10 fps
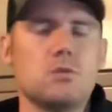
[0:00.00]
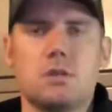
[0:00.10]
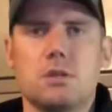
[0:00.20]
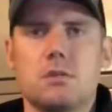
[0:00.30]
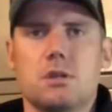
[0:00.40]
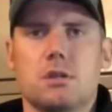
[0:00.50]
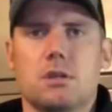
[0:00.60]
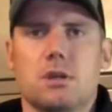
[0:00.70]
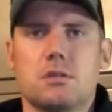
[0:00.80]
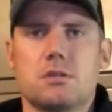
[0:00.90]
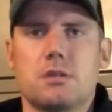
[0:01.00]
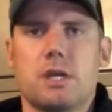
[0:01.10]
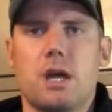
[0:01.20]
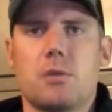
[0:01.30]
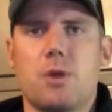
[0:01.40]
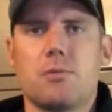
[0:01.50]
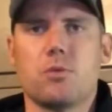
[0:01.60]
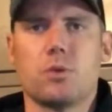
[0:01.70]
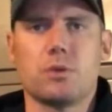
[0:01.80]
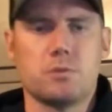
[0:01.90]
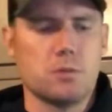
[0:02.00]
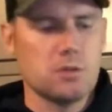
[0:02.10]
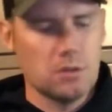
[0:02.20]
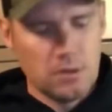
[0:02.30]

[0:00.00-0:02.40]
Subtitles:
these since I got them right before Christmas.